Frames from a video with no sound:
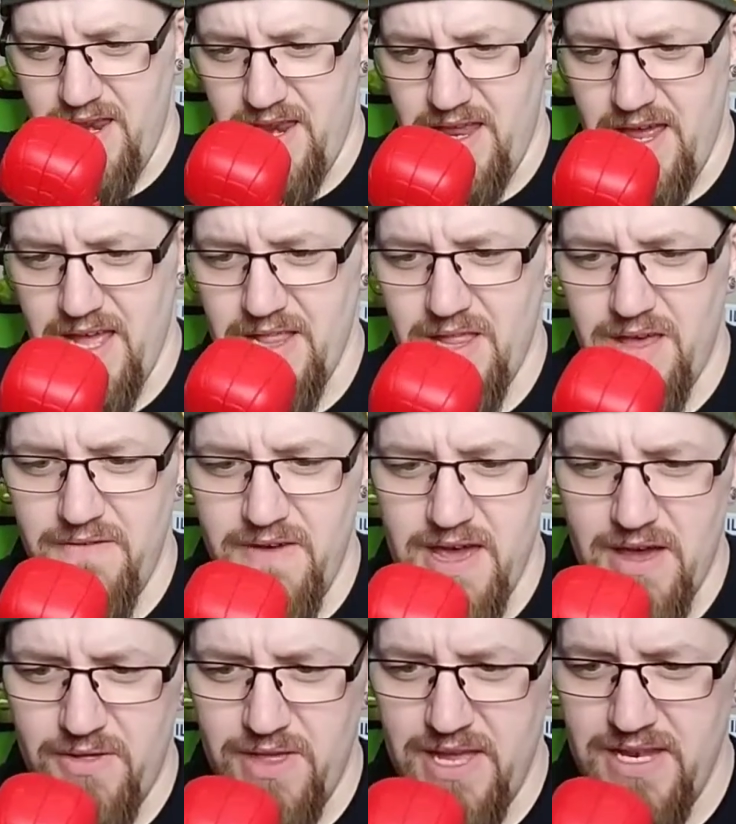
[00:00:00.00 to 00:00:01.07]
I love
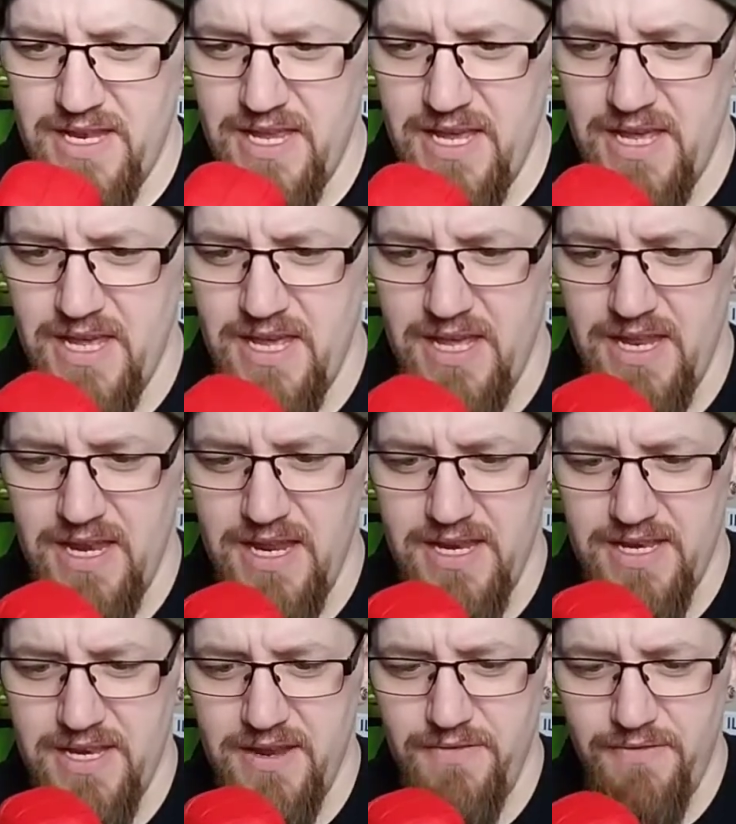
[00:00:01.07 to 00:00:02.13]
how they
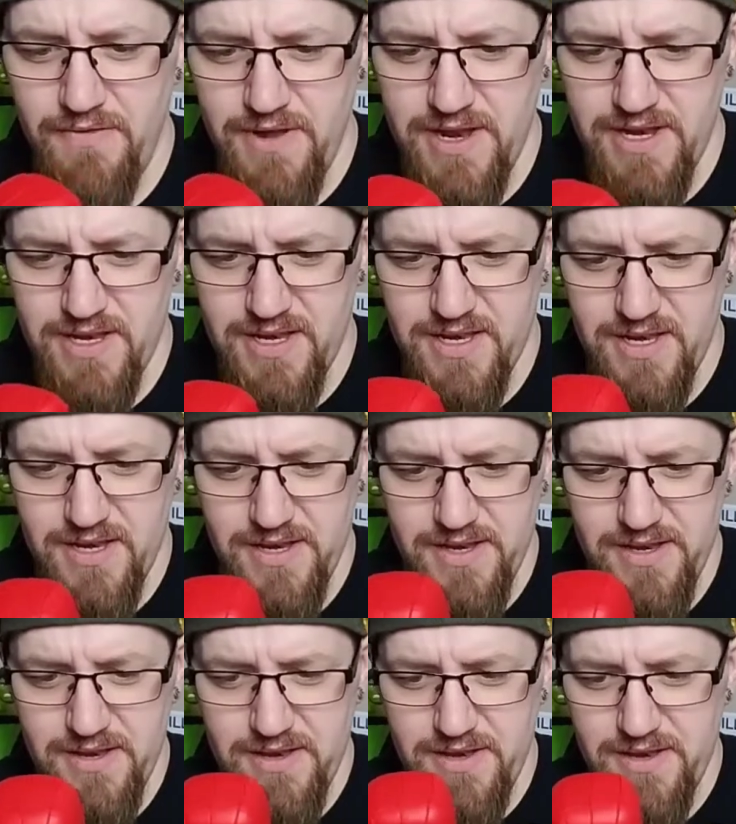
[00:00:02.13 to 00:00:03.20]
did different
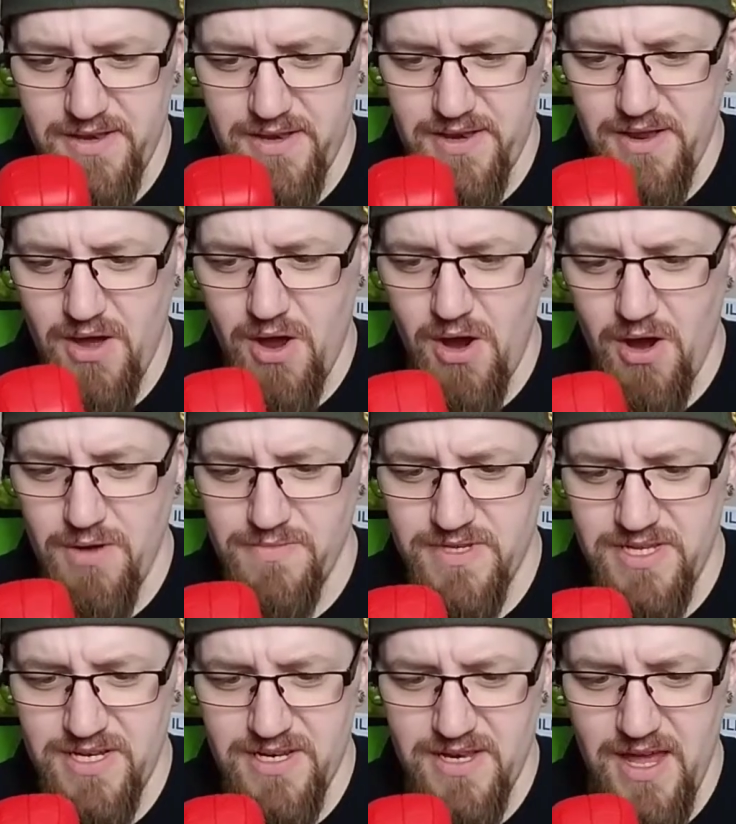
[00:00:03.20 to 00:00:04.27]
arms,
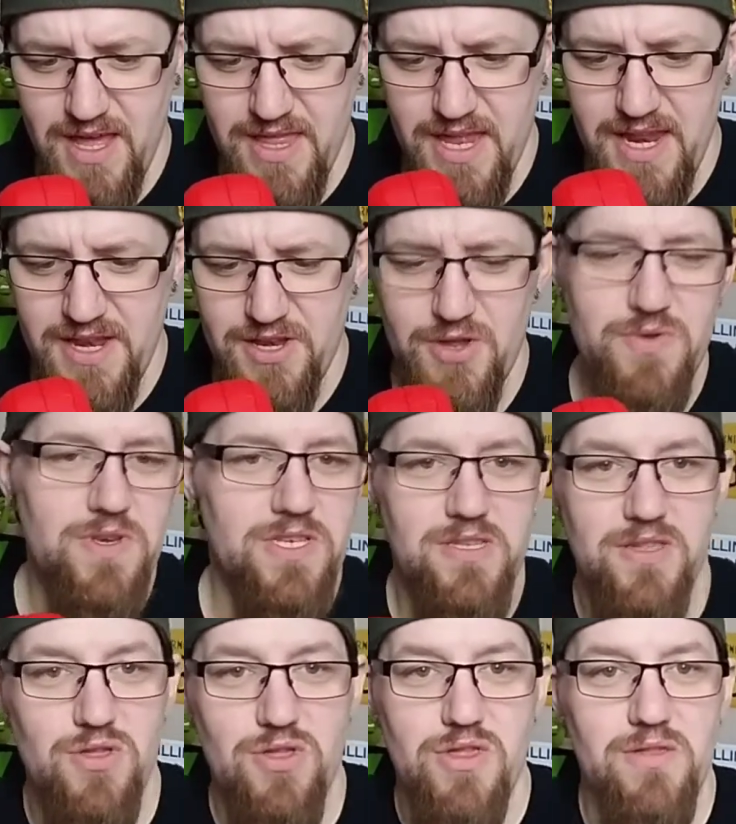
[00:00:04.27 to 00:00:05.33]
and they didn't do just,
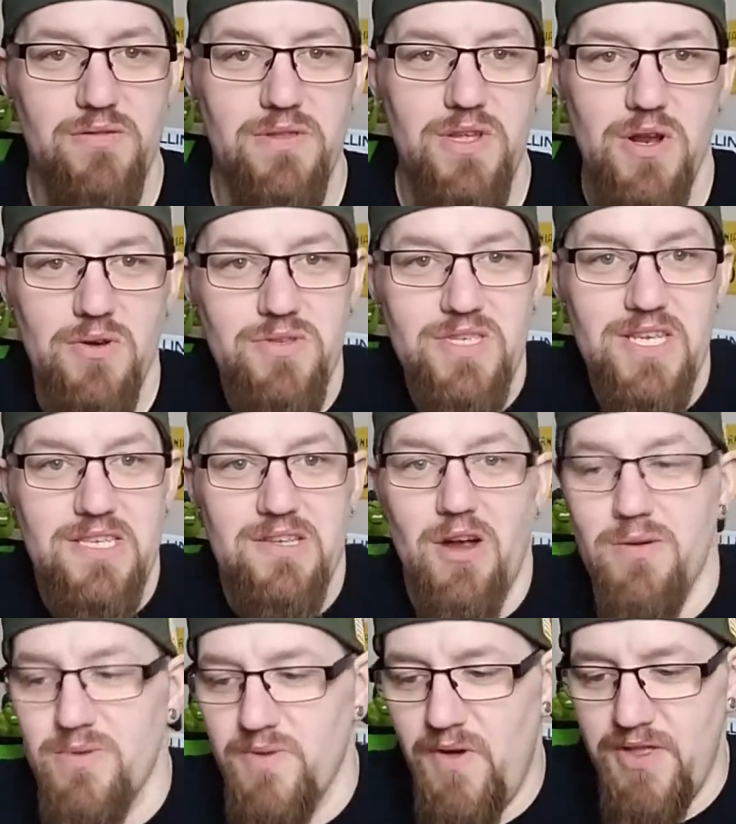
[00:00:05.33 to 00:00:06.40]
6
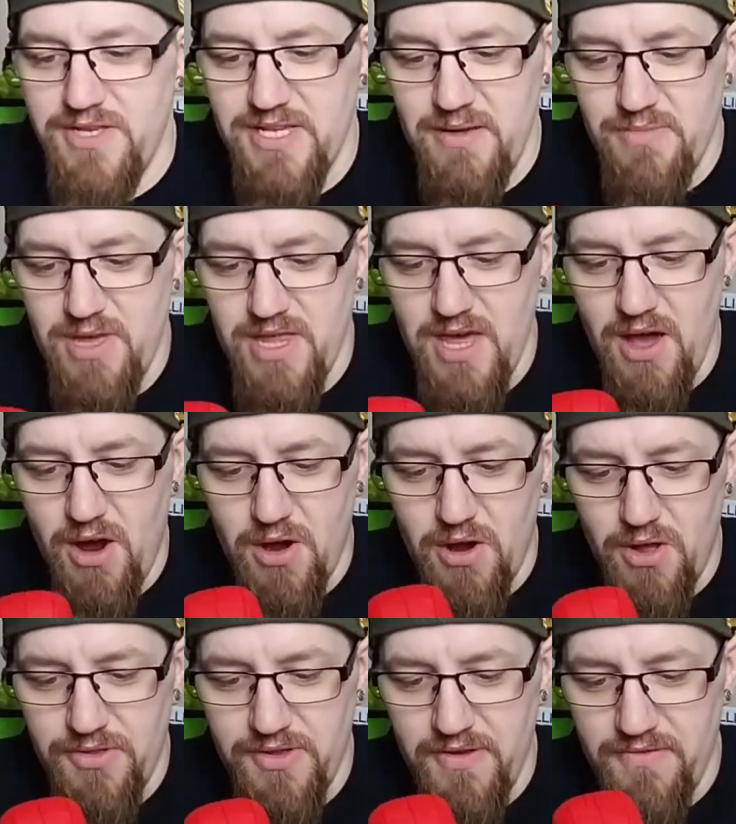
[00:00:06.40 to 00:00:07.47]
arms of all the same thing. They are
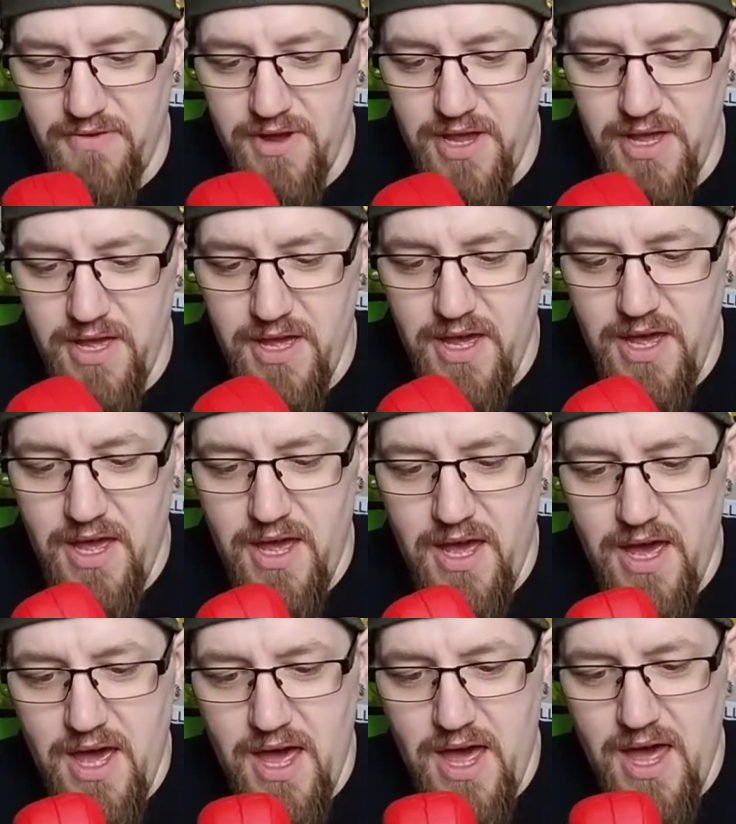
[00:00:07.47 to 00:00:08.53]
all different.
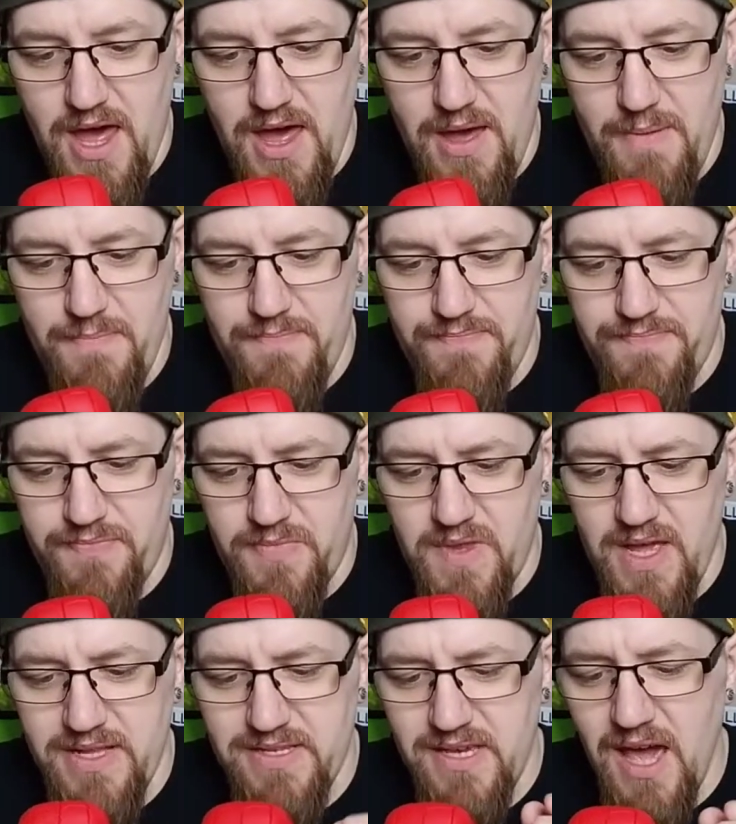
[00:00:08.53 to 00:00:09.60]

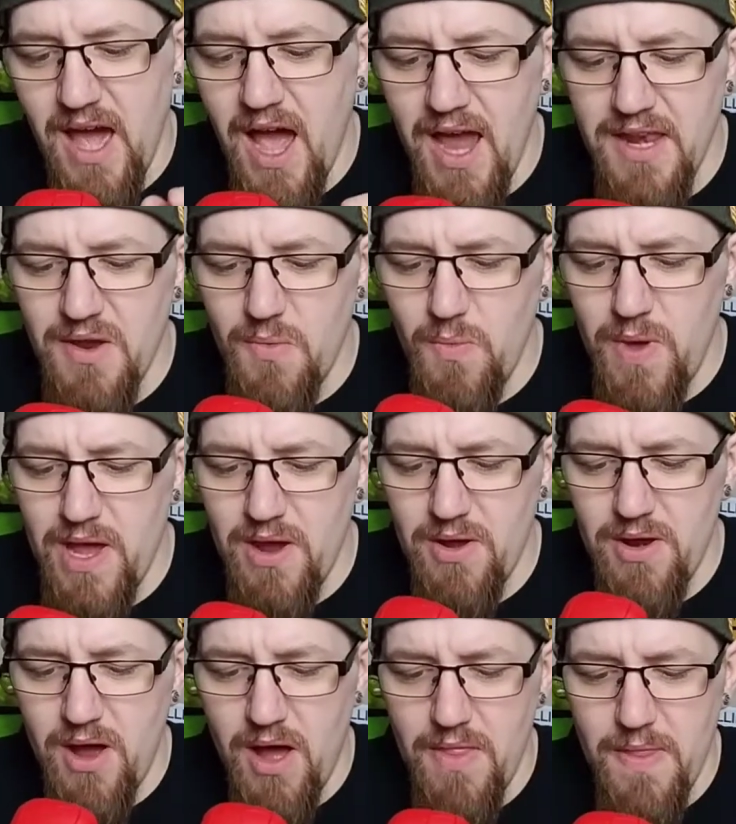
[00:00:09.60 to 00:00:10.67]
It's kind of weird
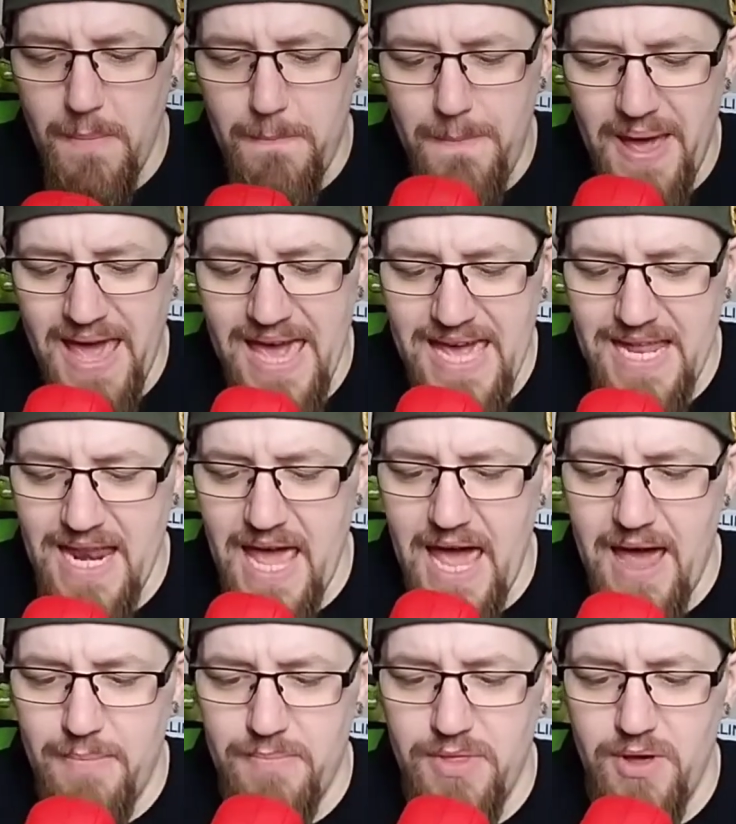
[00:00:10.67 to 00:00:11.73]
on the Paint
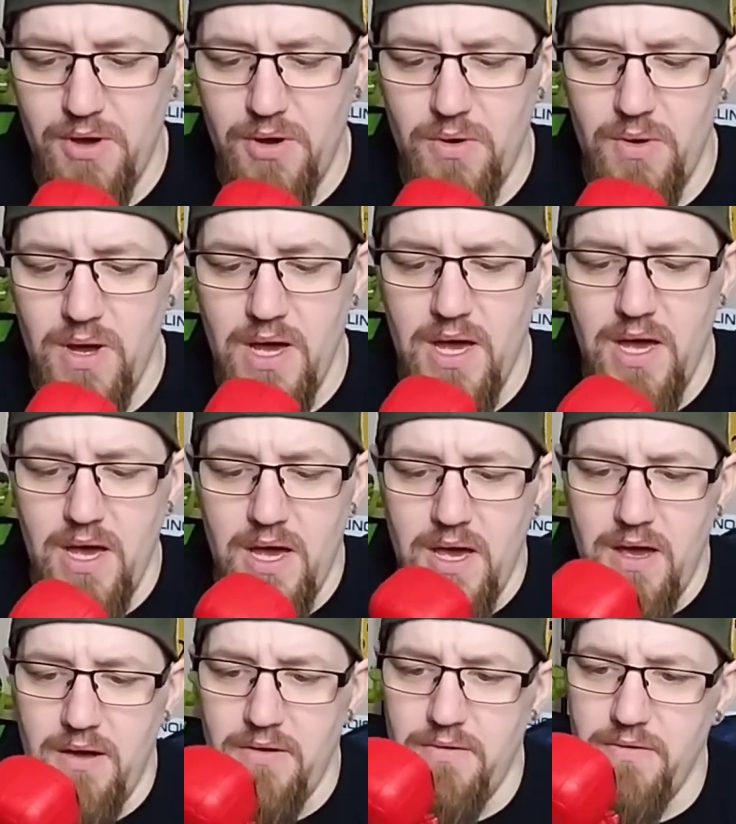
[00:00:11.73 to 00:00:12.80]
app, though,
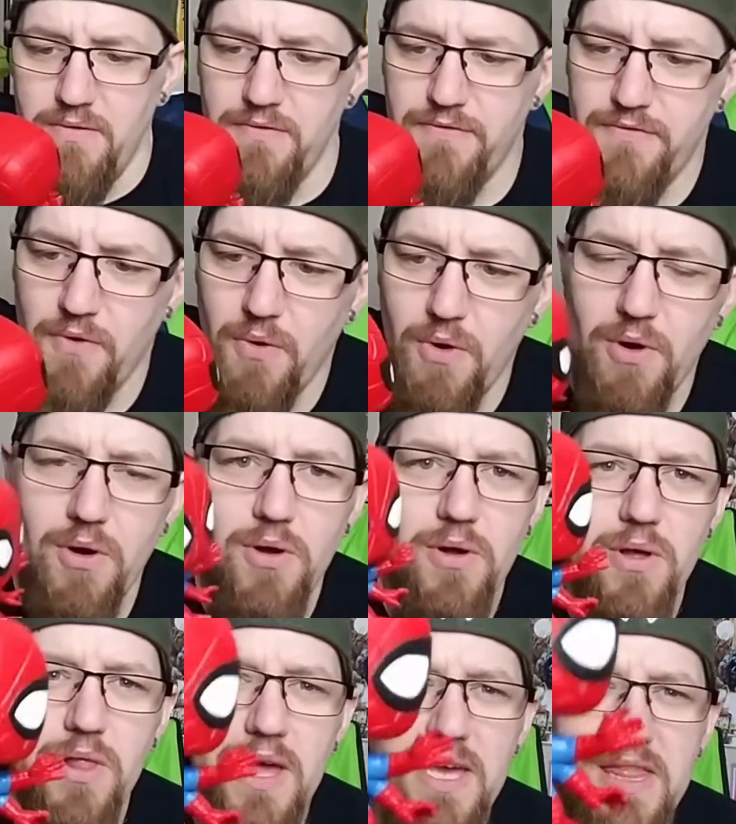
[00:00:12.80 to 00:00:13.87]

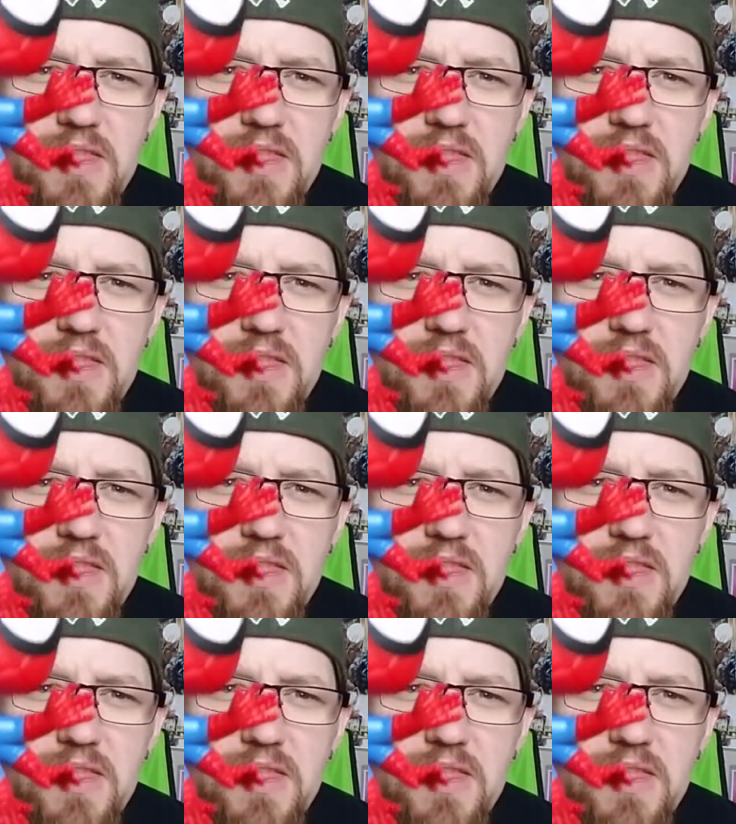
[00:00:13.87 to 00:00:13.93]
for like